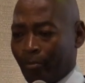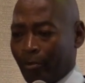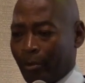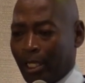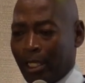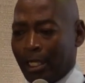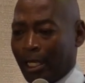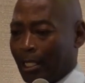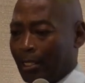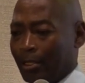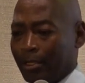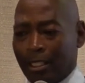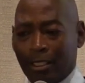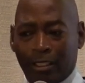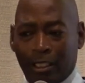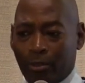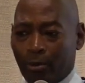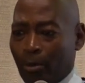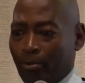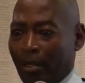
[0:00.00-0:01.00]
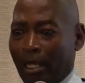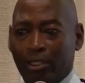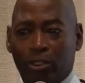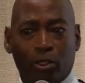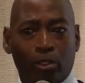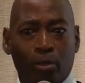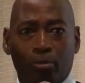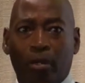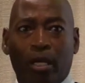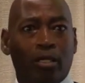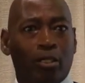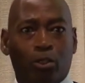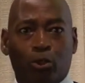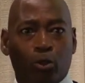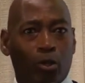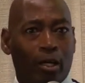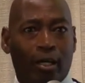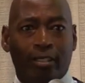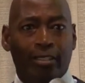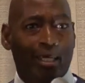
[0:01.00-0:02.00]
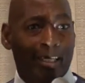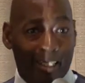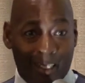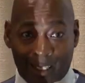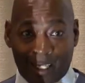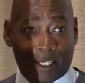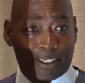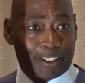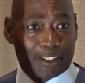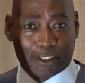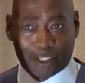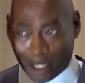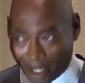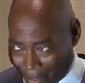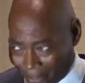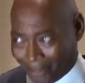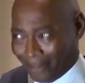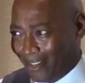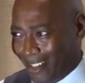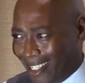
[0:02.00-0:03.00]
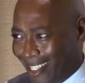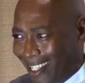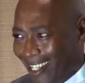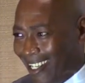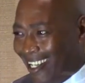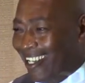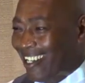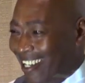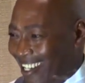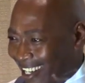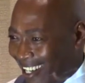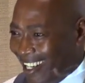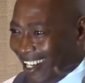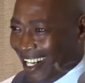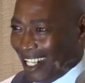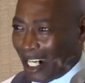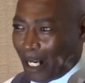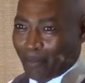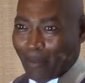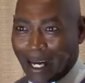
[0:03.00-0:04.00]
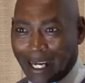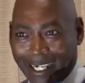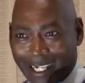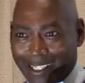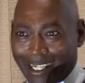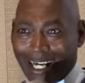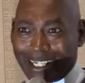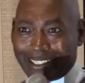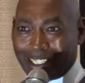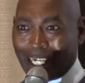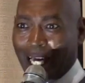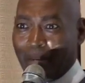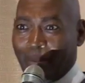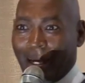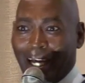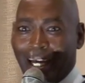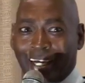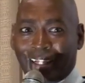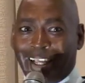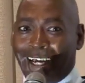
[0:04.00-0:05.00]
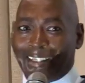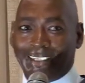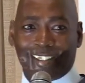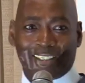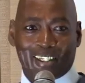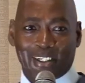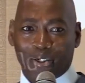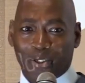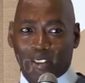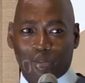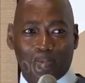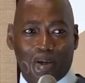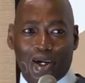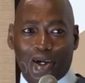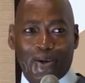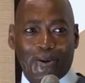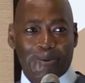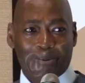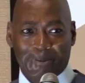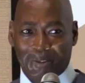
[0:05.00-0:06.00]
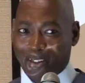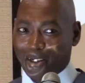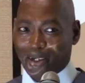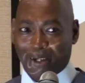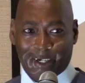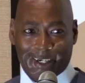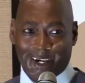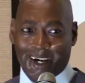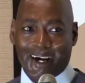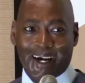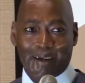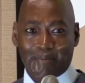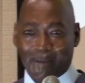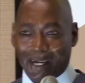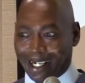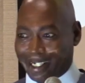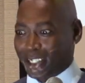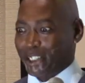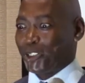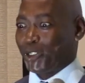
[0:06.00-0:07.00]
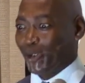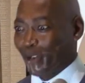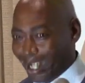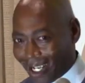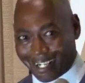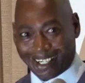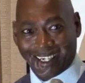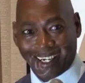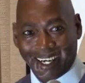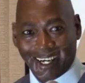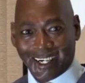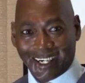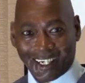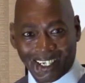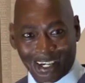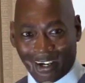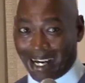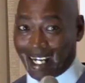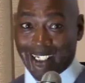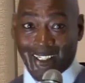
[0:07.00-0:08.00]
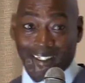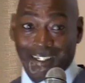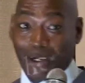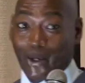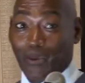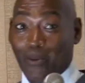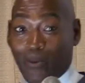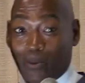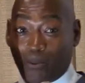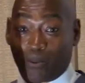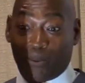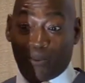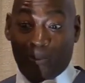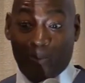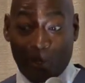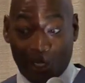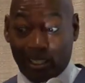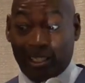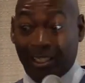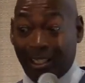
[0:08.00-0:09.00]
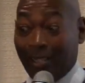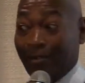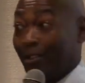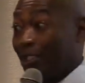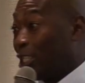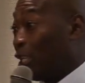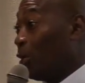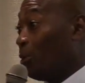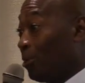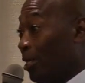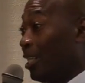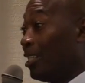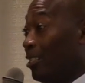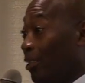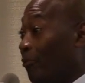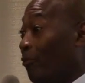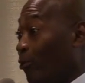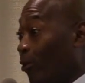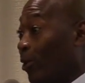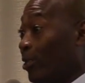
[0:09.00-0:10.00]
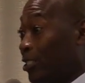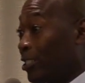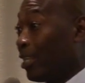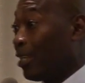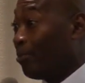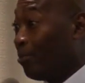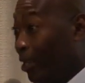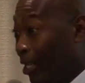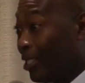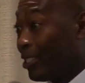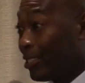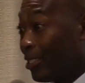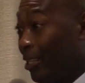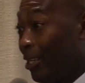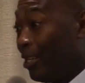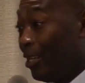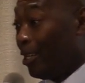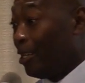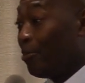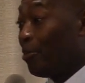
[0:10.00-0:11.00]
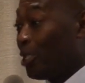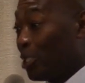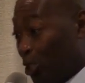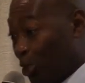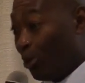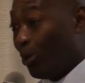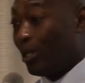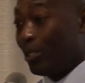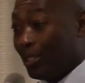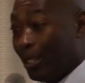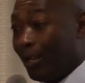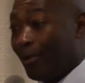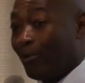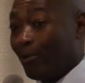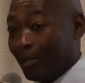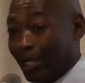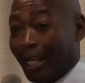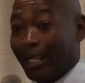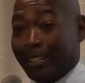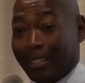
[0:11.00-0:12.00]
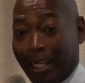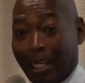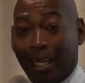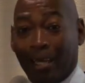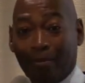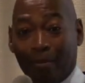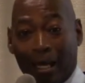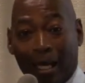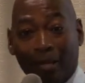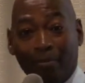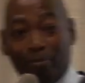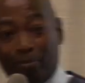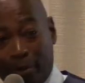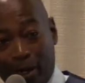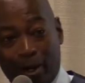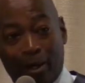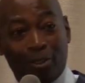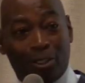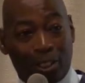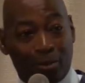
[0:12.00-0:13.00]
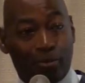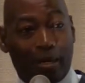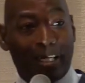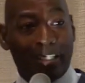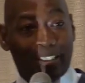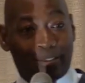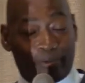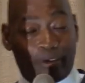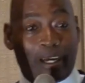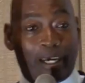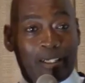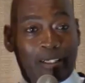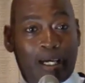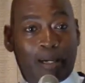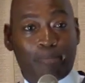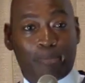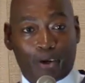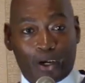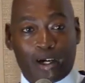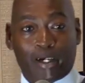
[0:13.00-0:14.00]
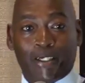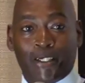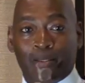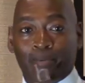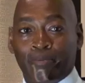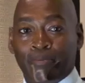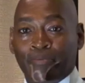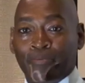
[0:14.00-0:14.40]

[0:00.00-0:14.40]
he said, well, make sure you bring a truck because I got a lot of stuff. And I'm like, at that time, I had like this little car. I'm like, a truck. I didn't know what could have accumulated in 14 months. But sure enough, when I came, I borrowed somebody's van and I brought it.